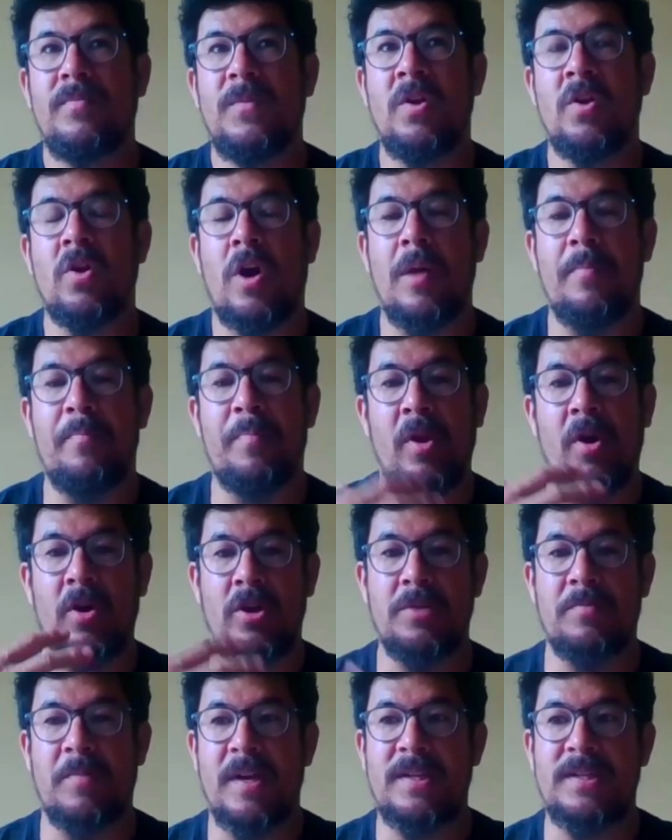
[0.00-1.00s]
I
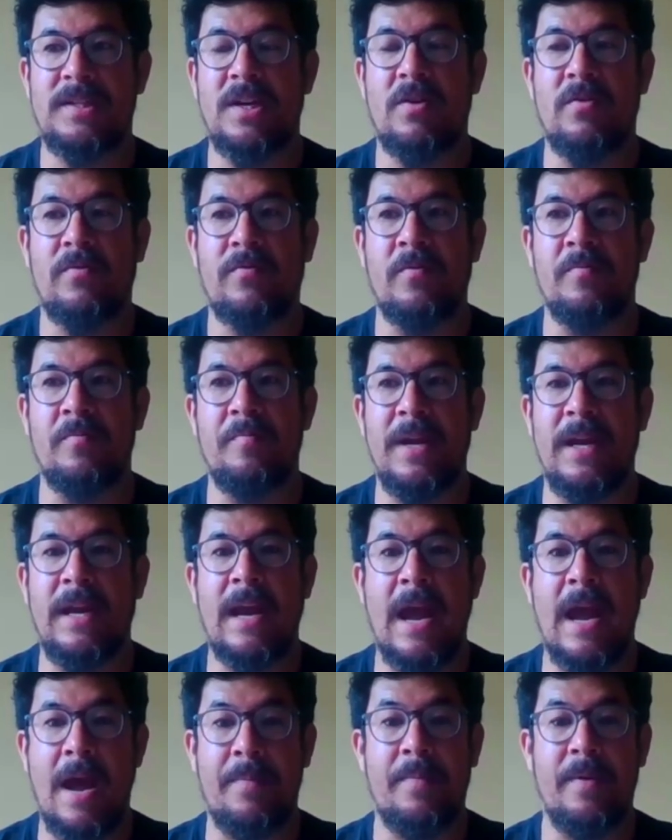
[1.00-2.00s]
blocked myself from being
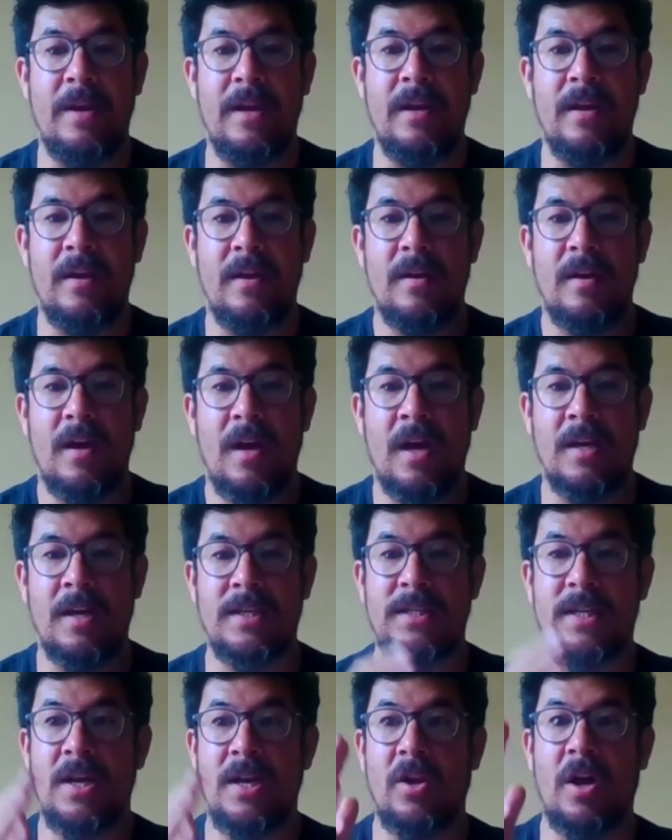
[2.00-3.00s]
happy
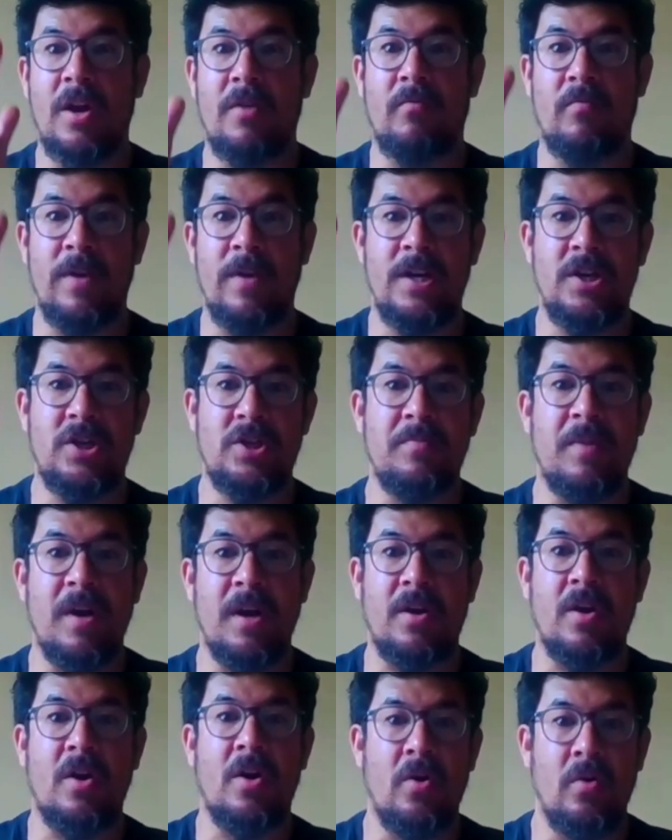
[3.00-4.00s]
until I reached my
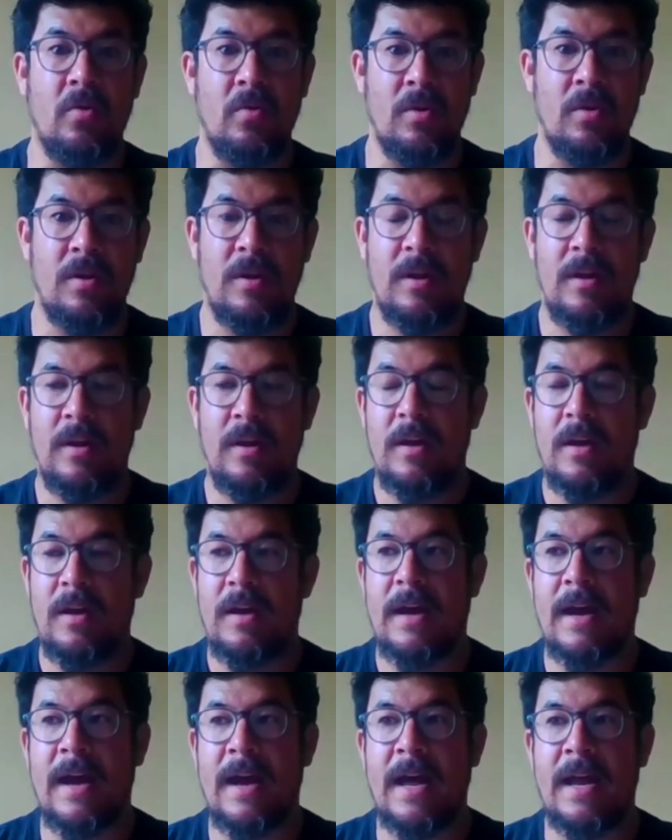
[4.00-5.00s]
goal,
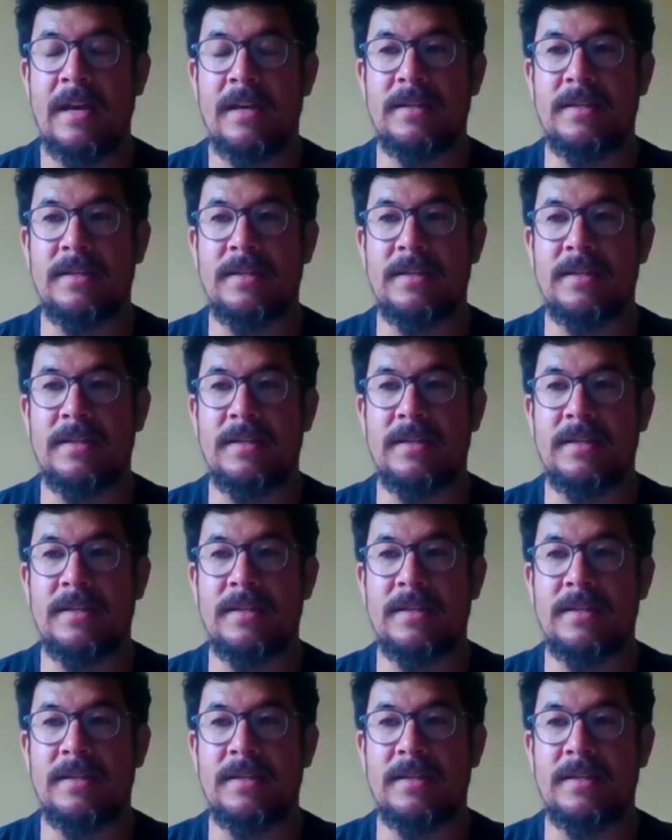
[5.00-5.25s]
and